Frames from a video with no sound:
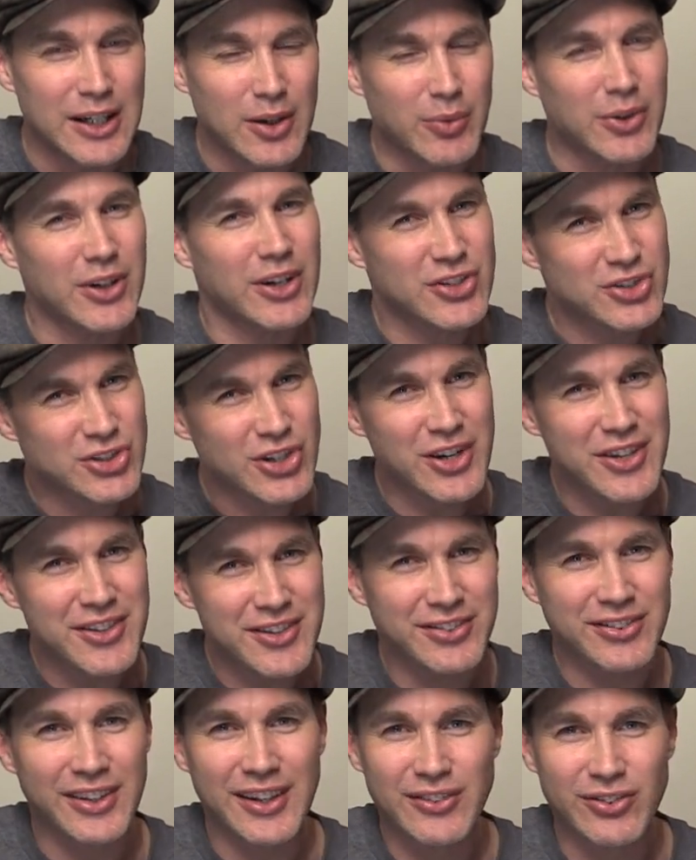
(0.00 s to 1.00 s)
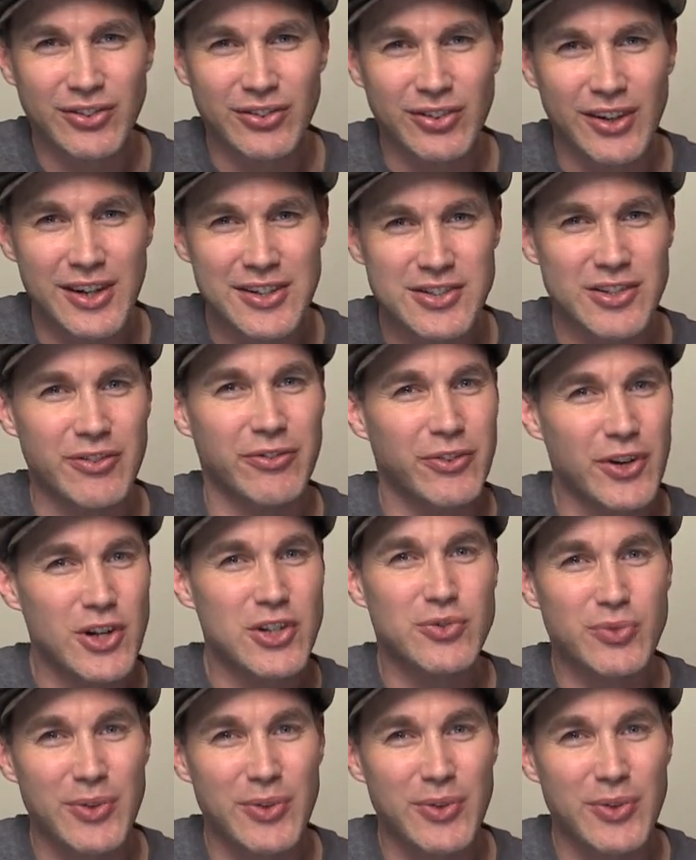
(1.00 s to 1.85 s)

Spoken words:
When I show you this exercise, your first